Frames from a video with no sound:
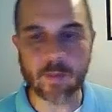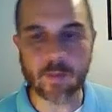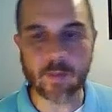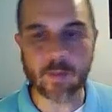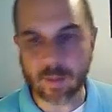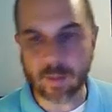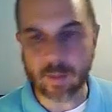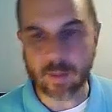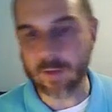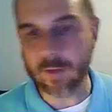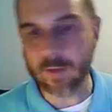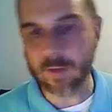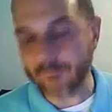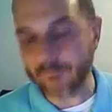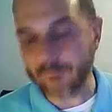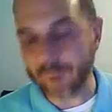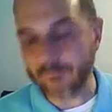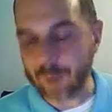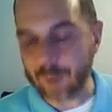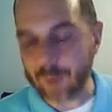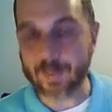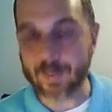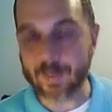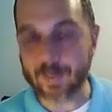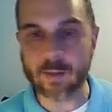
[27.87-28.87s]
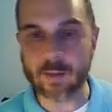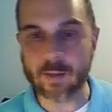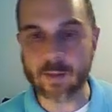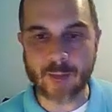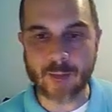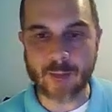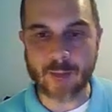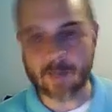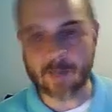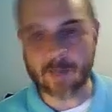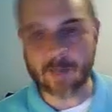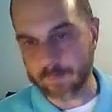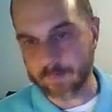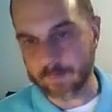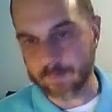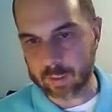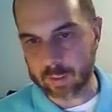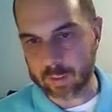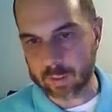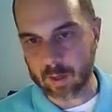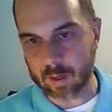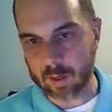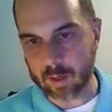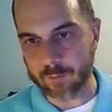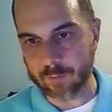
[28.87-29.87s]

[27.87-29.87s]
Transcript: in the fire pit at the bottom of the